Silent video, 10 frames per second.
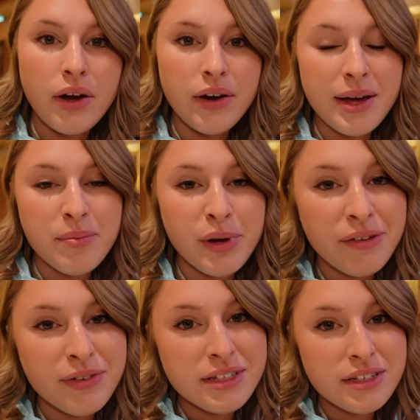right,
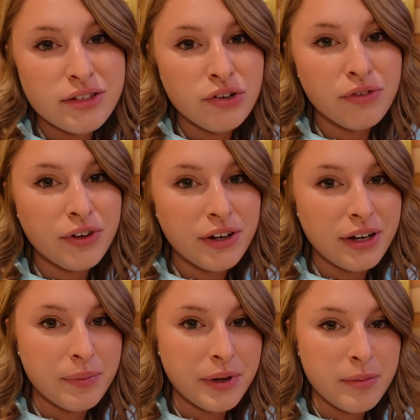breakfast is over,
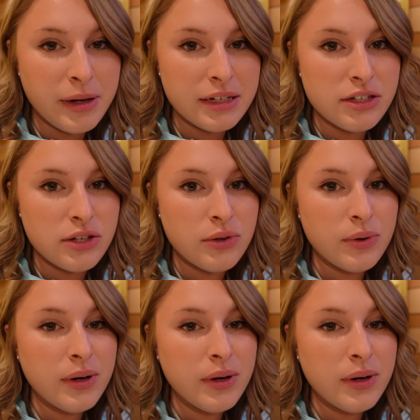and we're about to...